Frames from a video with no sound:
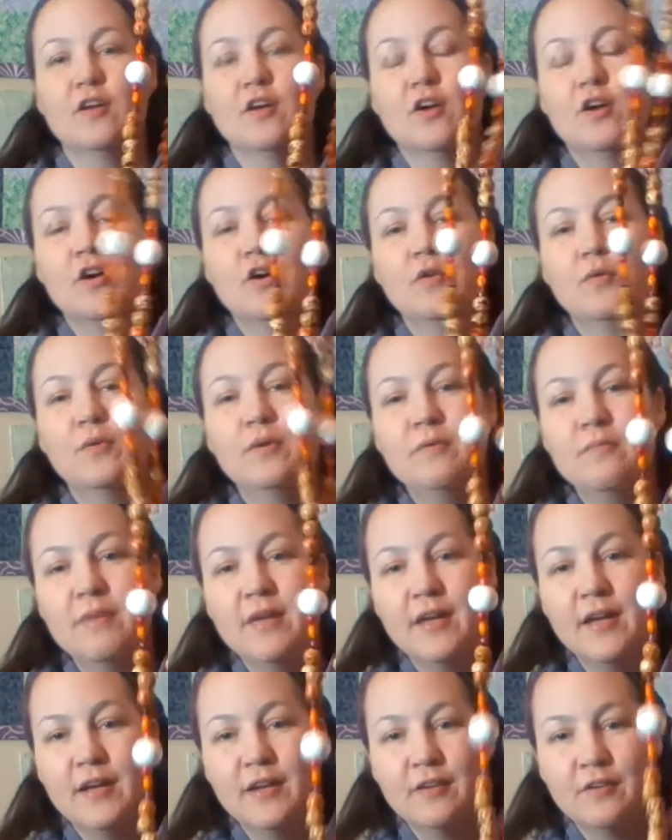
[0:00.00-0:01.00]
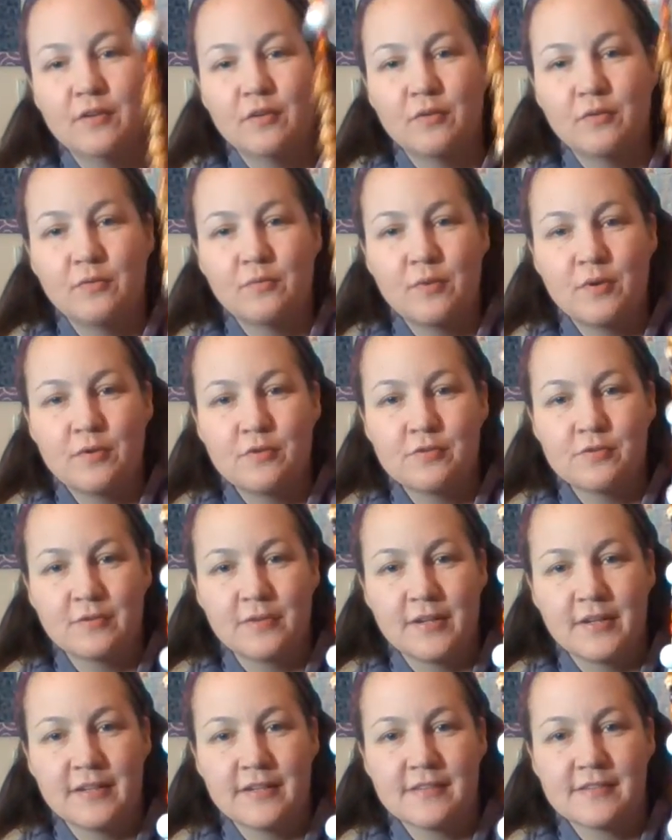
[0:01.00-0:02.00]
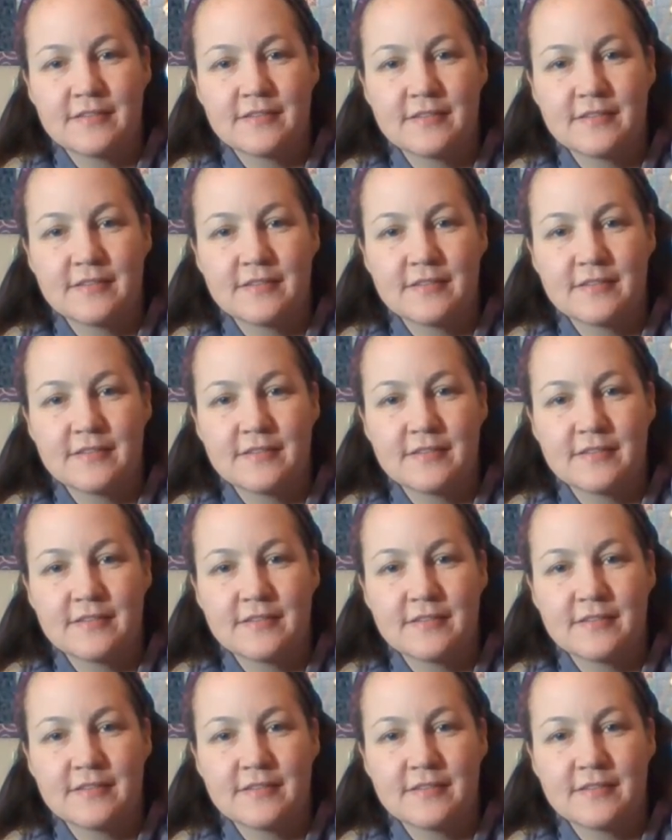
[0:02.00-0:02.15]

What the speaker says: We made rosaries.